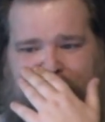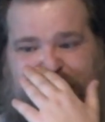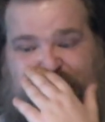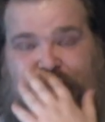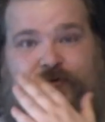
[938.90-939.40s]

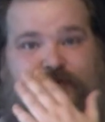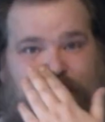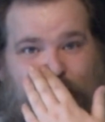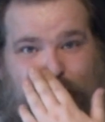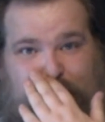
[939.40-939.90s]
He turned to
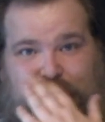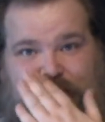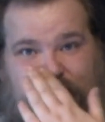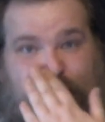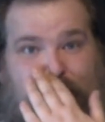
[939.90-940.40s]
Loki,
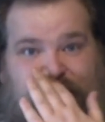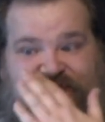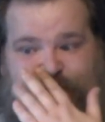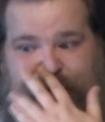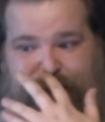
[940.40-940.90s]
the
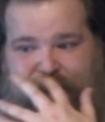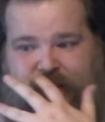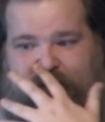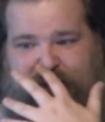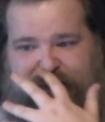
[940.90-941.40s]
bridesmaid,
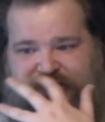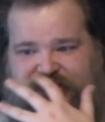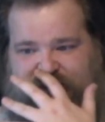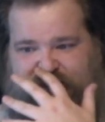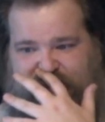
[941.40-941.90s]
and
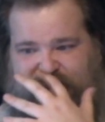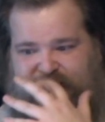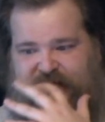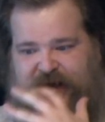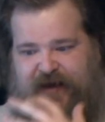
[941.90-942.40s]
she
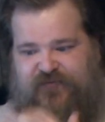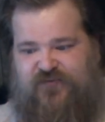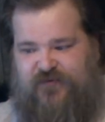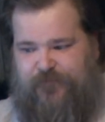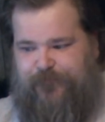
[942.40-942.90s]
and he
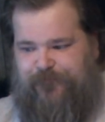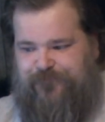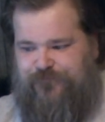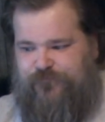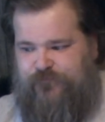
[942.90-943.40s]
asked him,
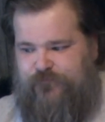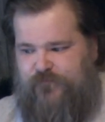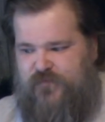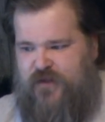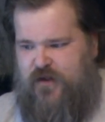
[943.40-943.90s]

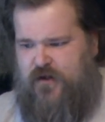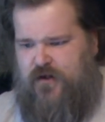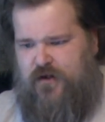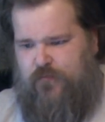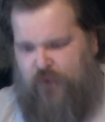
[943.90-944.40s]

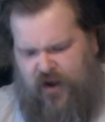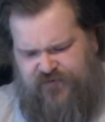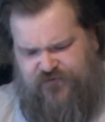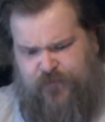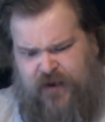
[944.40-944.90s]

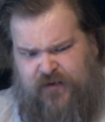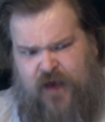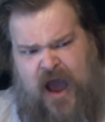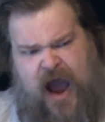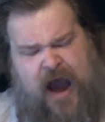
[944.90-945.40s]
Bridesmaid,
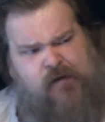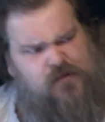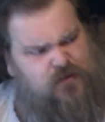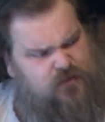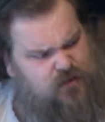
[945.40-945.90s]
how
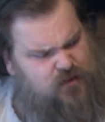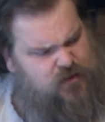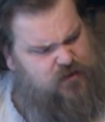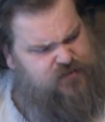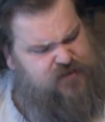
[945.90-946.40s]

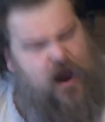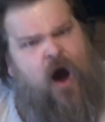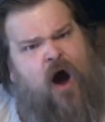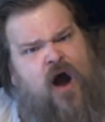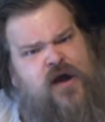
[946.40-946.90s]
the
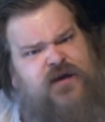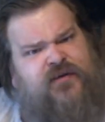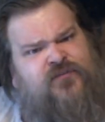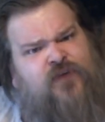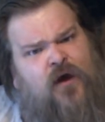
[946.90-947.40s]

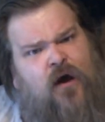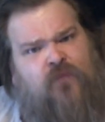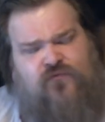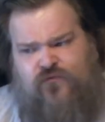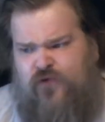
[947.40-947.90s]
eyes
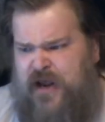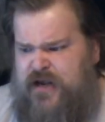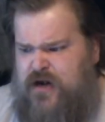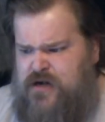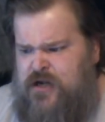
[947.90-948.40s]
on
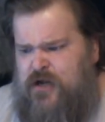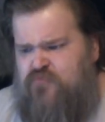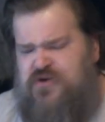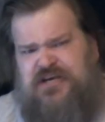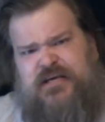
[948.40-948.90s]
Freya.
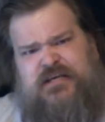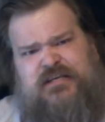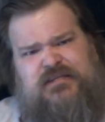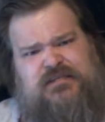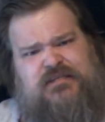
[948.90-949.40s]
What
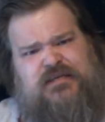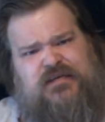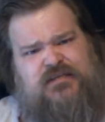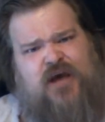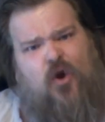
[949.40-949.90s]
is
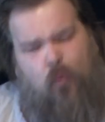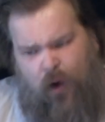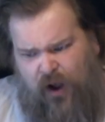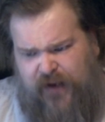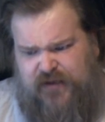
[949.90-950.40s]
this?
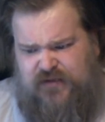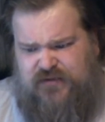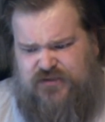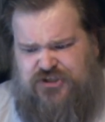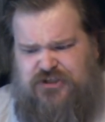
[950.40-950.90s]
Why
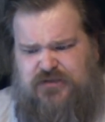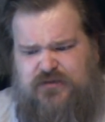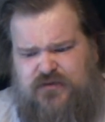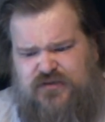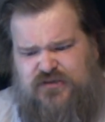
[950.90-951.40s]
does she
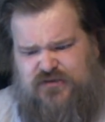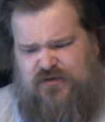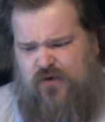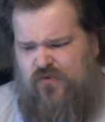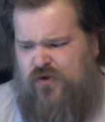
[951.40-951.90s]
look
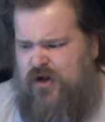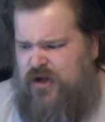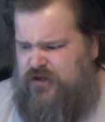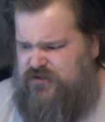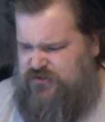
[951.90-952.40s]
so,
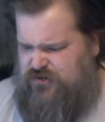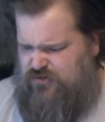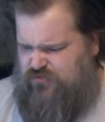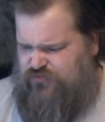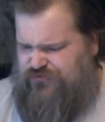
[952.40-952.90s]

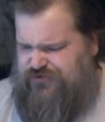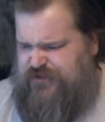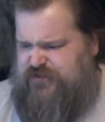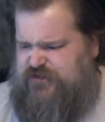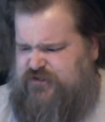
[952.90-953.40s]
so
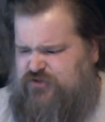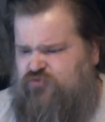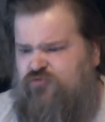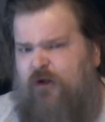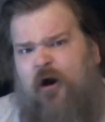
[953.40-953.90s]

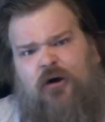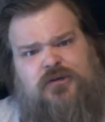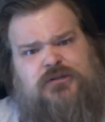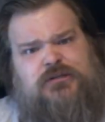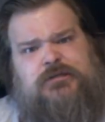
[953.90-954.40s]

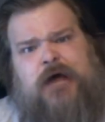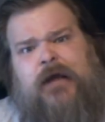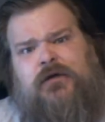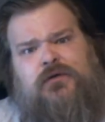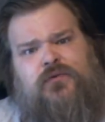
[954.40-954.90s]
distraught and
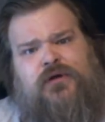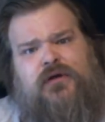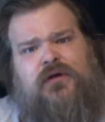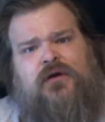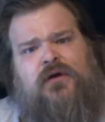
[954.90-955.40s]

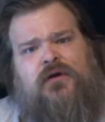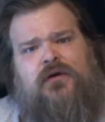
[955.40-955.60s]
angry?